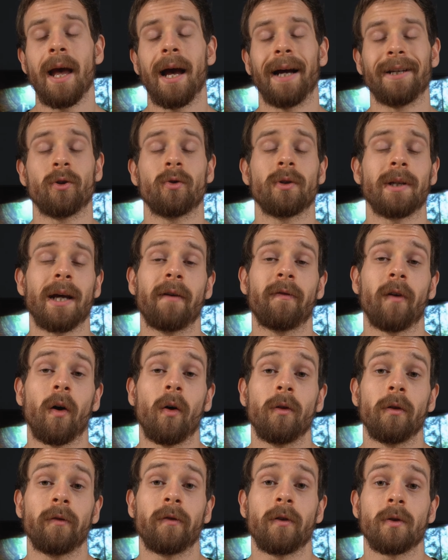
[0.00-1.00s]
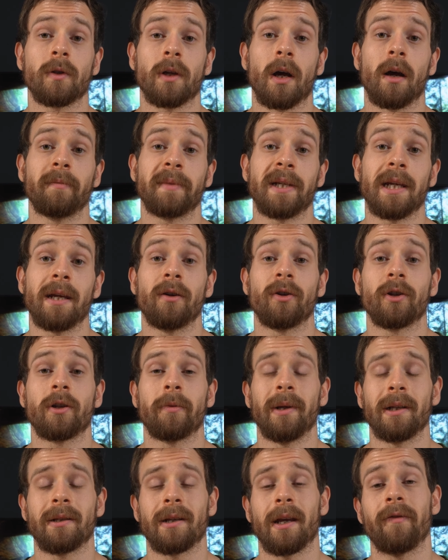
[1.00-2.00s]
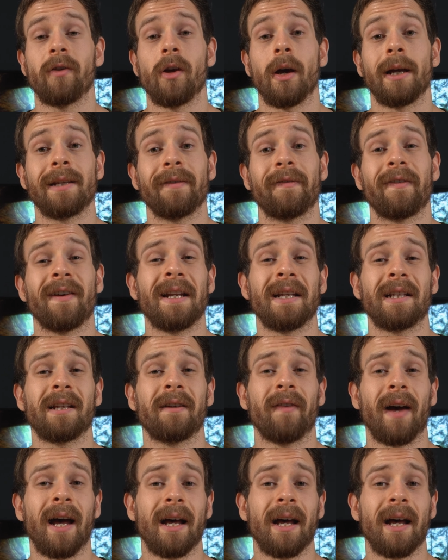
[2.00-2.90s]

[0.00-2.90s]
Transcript: I don't have all of those hubs here to be able to give you a definitive